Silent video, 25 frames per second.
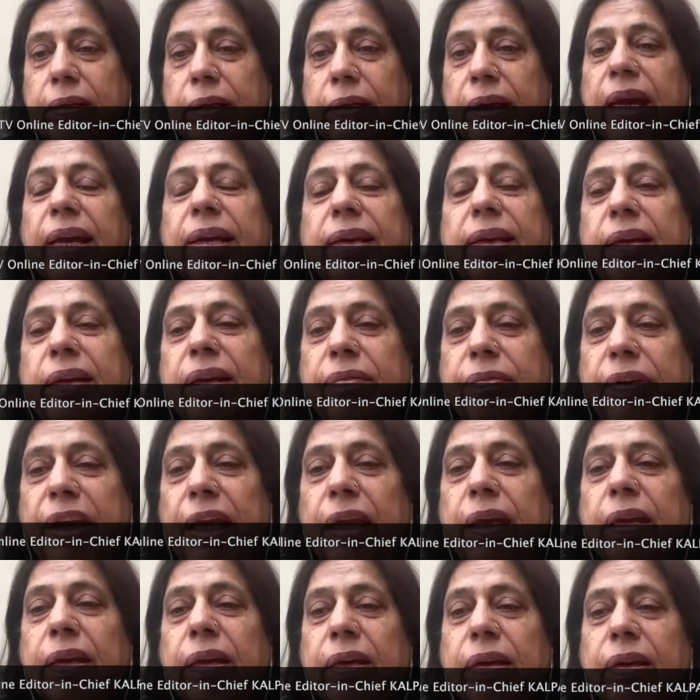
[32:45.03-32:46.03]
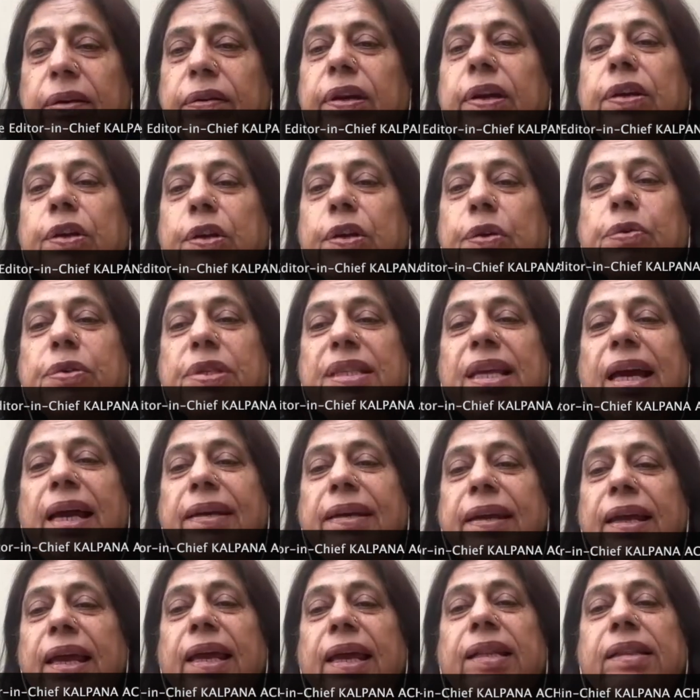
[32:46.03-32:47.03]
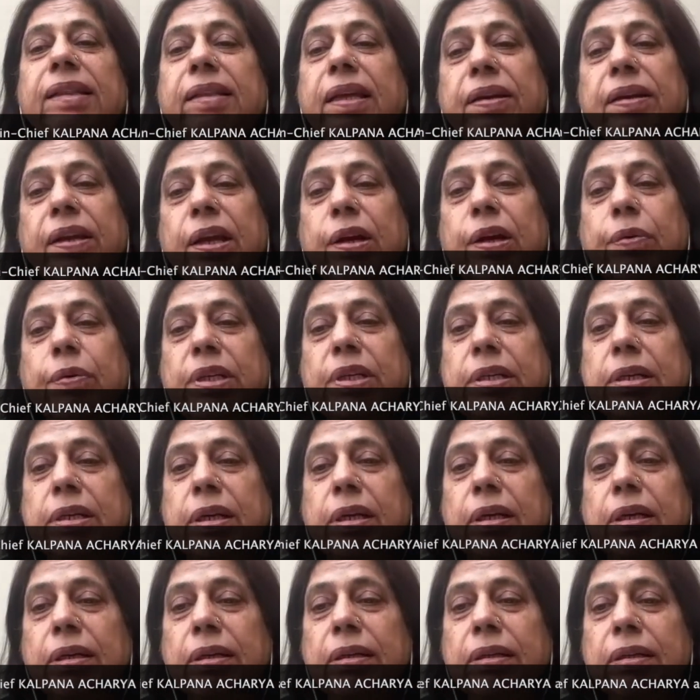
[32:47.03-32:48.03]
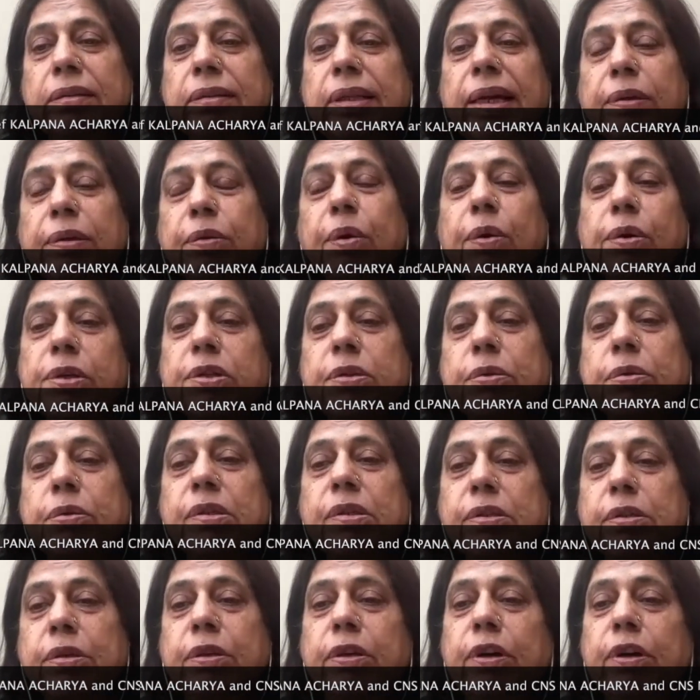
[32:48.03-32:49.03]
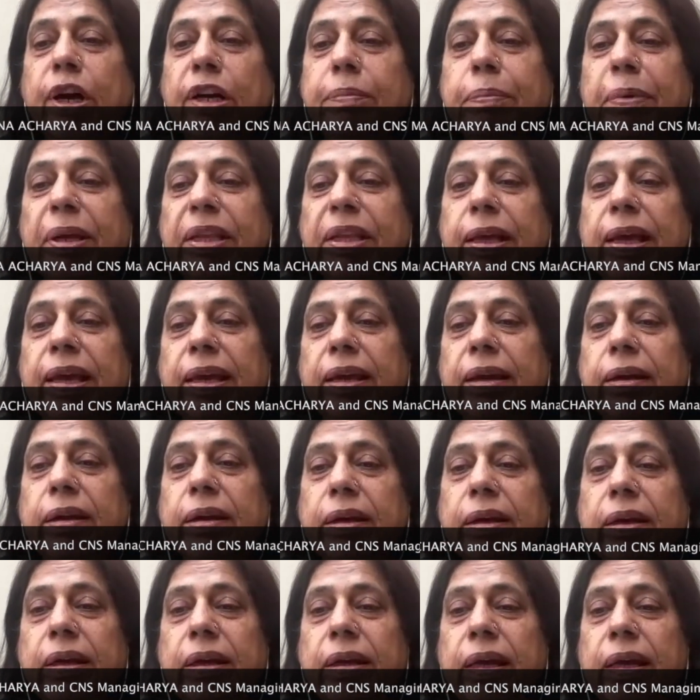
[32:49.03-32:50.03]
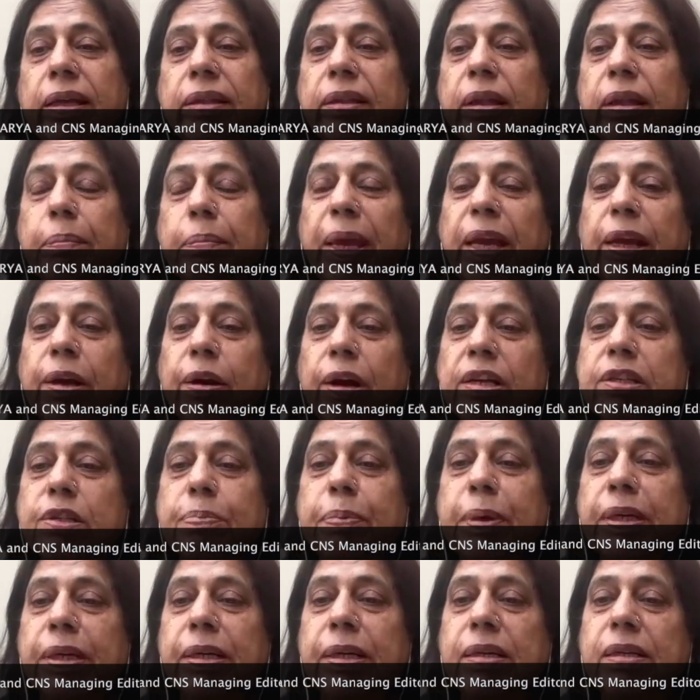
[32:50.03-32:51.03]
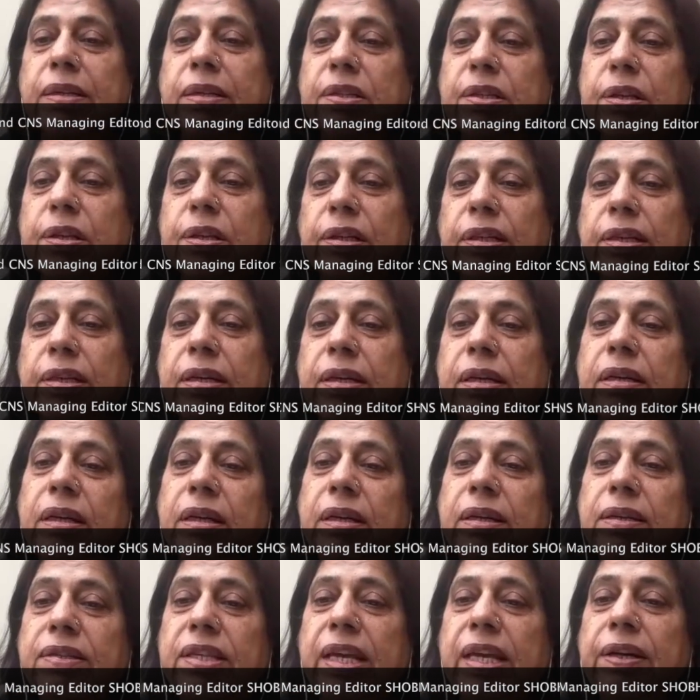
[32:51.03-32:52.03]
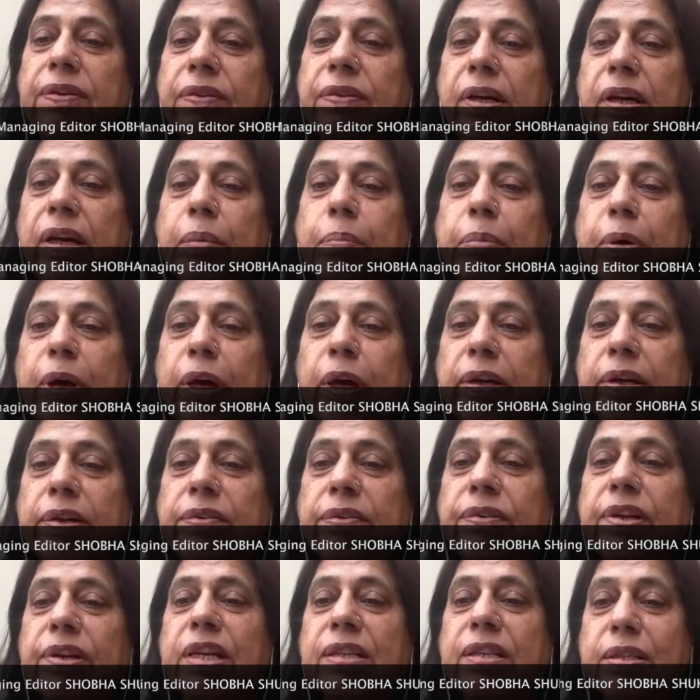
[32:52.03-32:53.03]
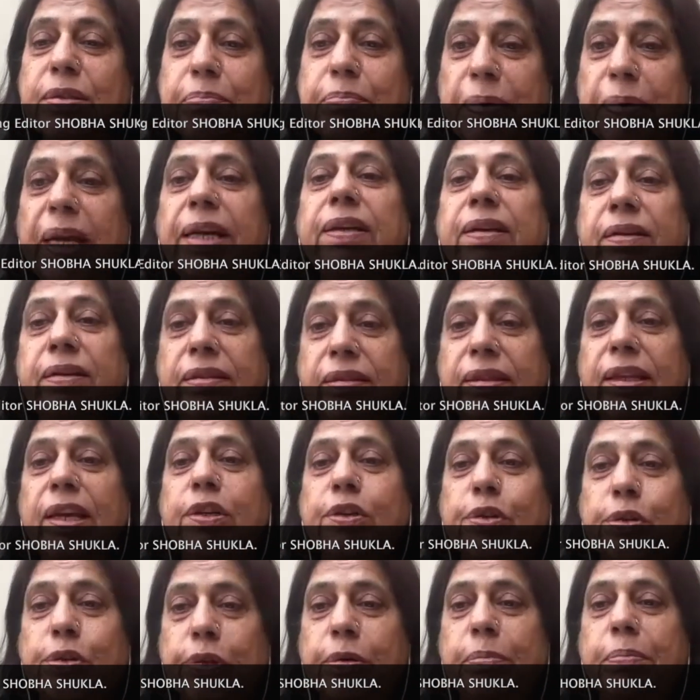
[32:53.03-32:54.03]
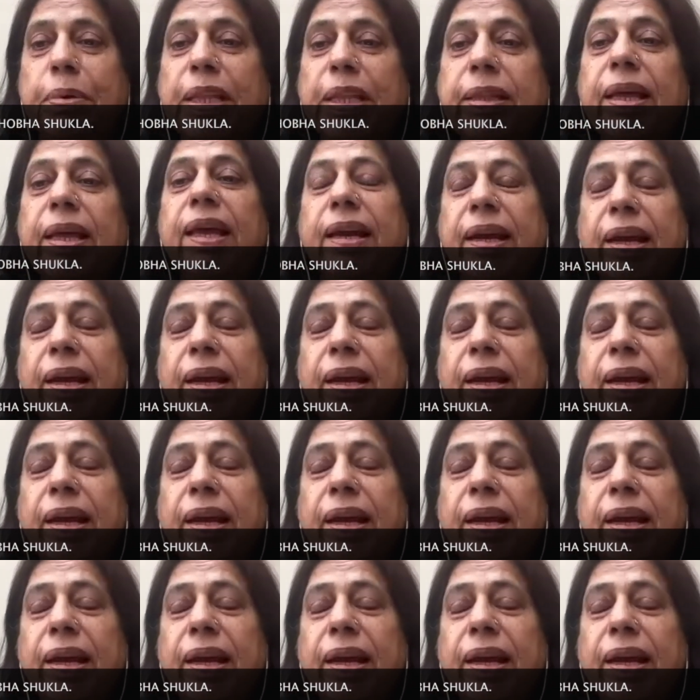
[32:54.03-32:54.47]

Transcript: And in a way, reduce that health inequity, that those tools should not be there in the big hospitals or the central laboratories, but they should be there.